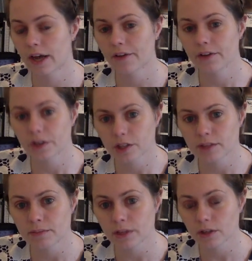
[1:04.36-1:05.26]
now that you're in
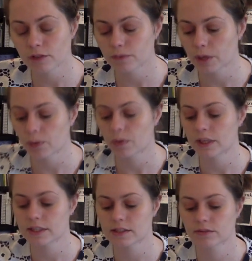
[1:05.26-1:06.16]
the middle of book 1,
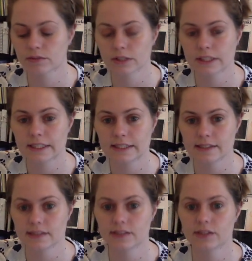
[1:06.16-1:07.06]
it's really
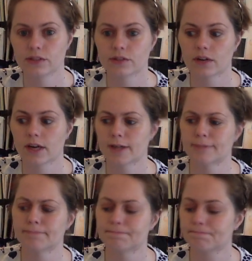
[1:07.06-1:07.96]
easy to
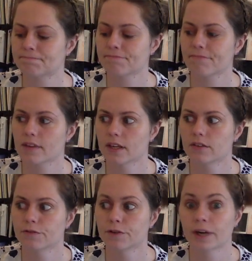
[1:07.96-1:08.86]

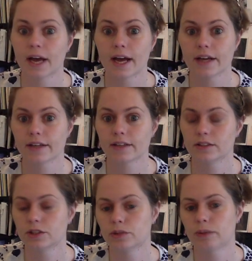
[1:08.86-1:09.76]
forget
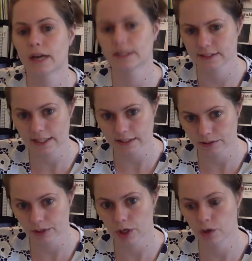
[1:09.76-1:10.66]
to practice
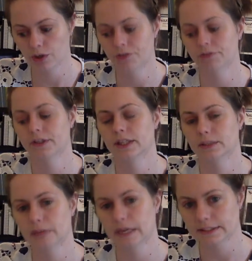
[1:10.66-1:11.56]
Lightly Row and to forget
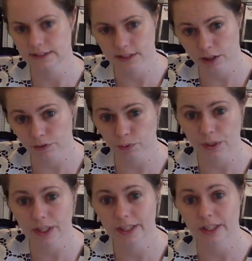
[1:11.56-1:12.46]
to practice Song of the
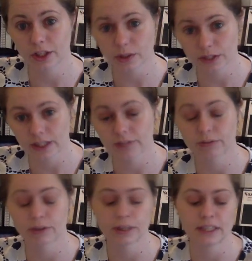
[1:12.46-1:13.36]
Wind and Go Tell It
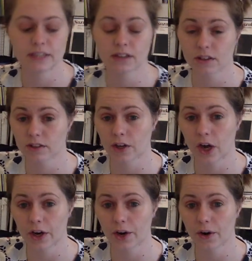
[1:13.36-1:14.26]
Rhodian Long, Long
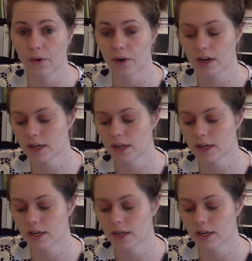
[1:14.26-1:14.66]
Ago.